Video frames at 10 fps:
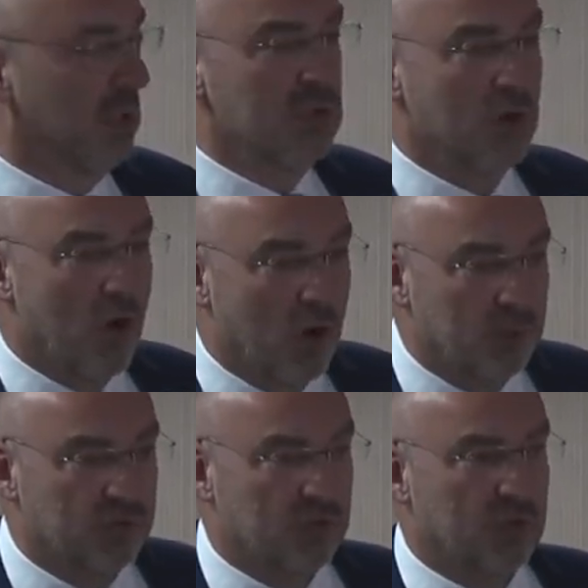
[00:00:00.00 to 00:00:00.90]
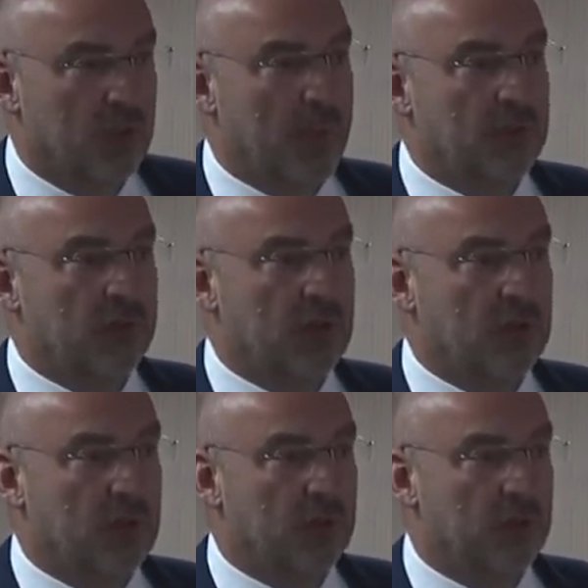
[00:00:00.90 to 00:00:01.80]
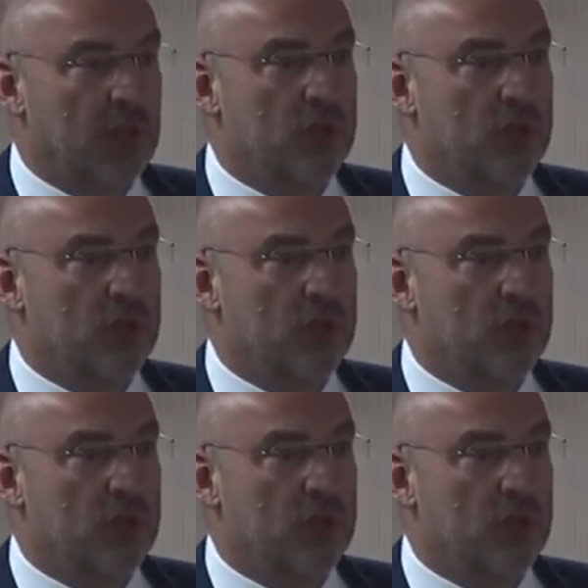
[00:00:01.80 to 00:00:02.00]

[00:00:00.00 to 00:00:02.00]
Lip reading: enormous, is of